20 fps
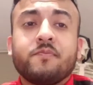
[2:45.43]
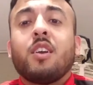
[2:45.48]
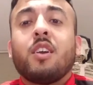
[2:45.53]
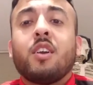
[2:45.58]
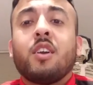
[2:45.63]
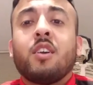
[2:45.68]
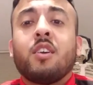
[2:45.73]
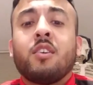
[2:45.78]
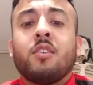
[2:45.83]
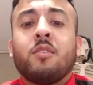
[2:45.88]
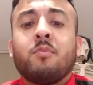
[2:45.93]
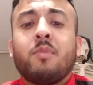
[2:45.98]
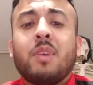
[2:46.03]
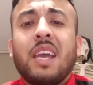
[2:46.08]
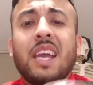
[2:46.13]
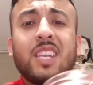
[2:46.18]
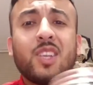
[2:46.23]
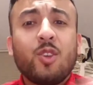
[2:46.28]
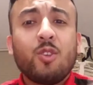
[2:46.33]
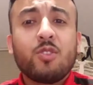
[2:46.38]

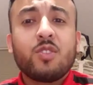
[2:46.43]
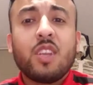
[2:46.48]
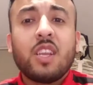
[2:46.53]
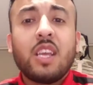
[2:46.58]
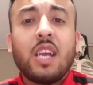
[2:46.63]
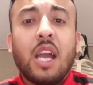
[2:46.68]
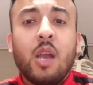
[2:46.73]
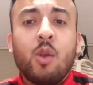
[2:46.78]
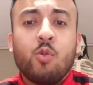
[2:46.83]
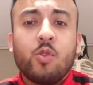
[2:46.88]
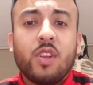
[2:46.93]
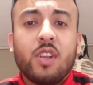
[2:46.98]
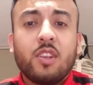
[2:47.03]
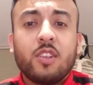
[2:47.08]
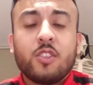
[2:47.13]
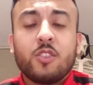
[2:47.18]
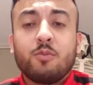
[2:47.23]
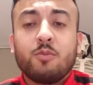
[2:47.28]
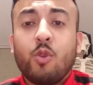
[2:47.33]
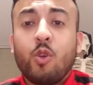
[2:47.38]
And usually I
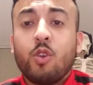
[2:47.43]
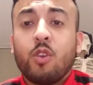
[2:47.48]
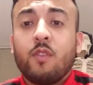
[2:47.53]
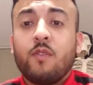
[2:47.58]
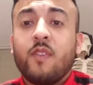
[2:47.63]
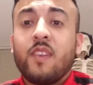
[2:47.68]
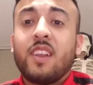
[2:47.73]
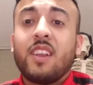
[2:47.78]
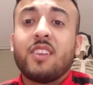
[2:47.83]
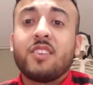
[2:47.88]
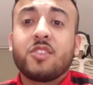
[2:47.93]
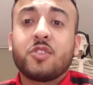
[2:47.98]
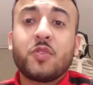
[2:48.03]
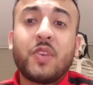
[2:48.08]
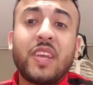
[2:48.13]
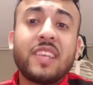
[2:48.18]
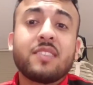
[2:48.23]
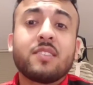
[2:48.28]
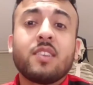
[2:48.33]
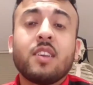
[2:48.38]
wouldn't smoke vanilla
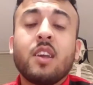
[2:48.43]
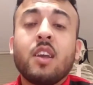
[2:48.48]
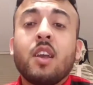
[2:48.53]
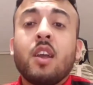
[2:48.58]
straight.